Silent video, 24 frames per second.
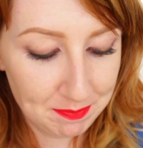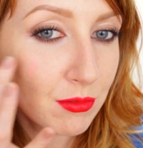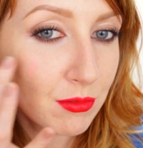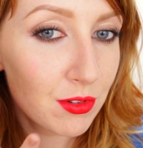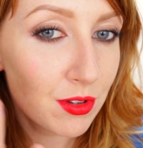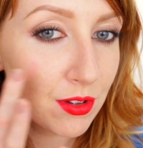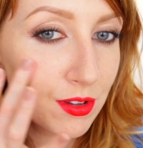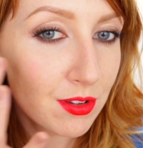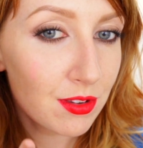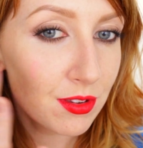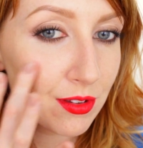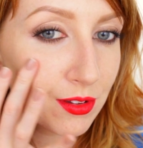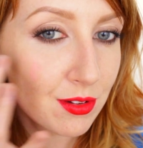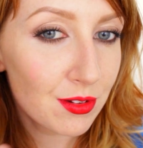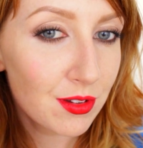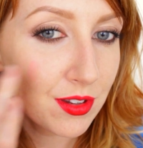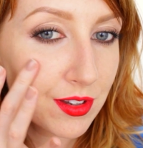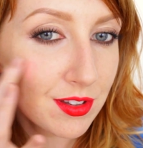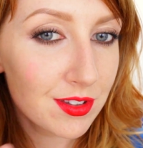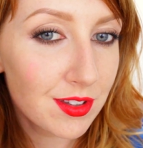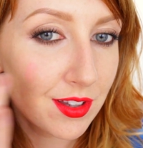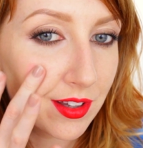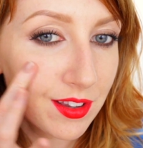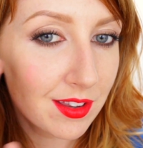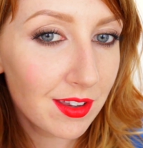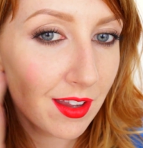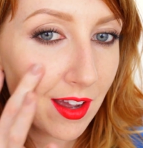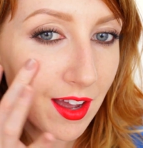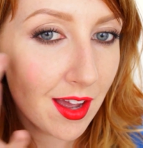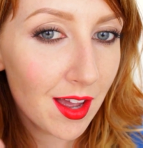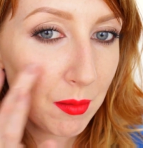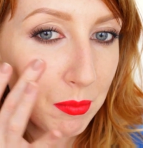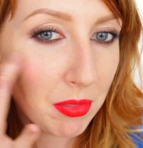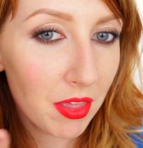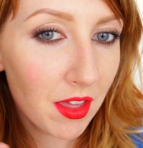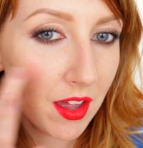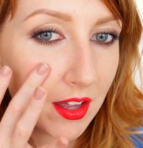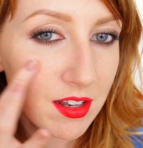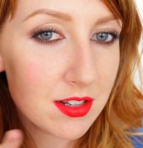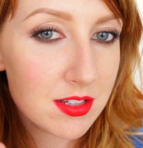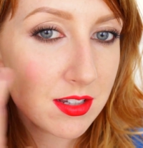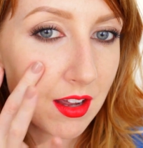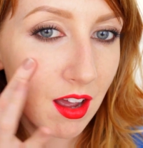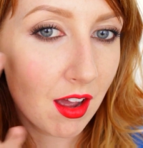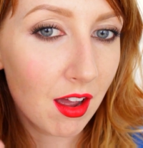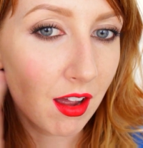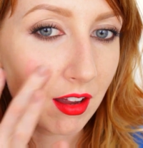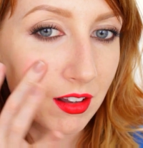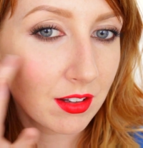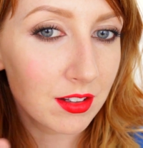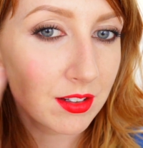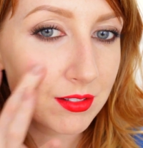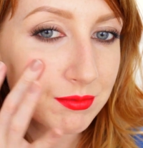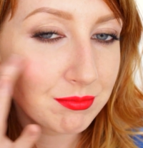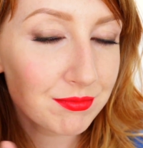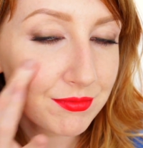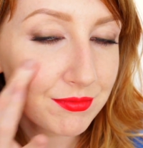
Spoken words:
just going to dab that on.